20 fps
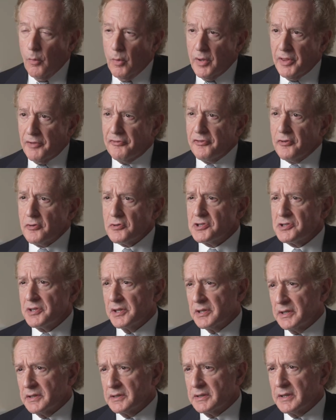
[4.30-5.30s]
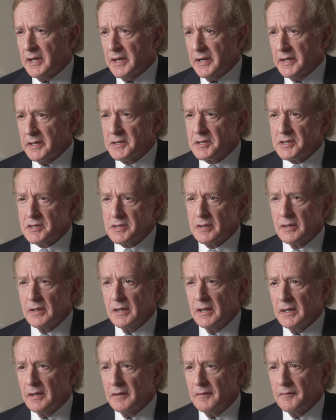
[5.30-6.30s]
Well, the first thing it takes,
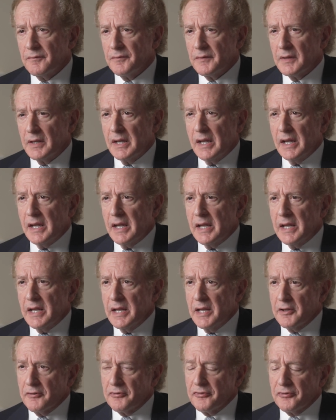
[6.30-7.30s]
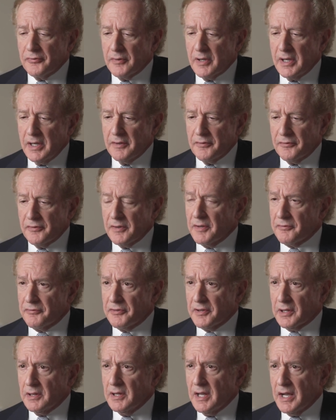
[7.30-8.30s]
if
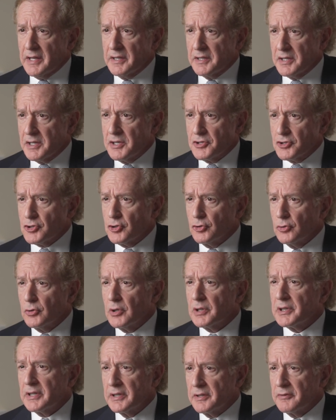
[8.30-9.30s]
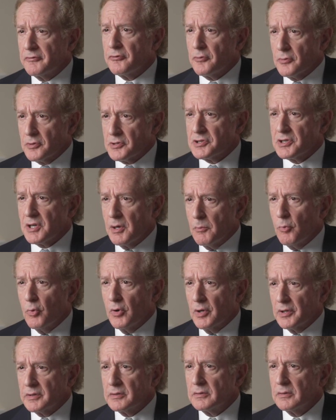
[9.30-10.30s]
the client is looking for
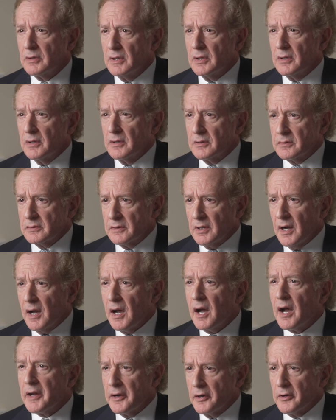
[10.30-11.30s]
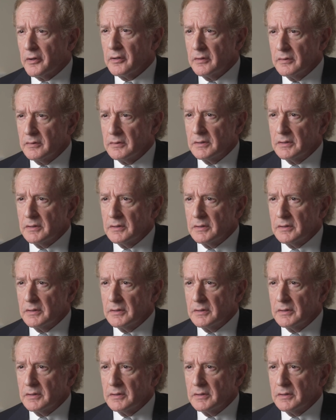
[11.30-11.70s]
someone to hire,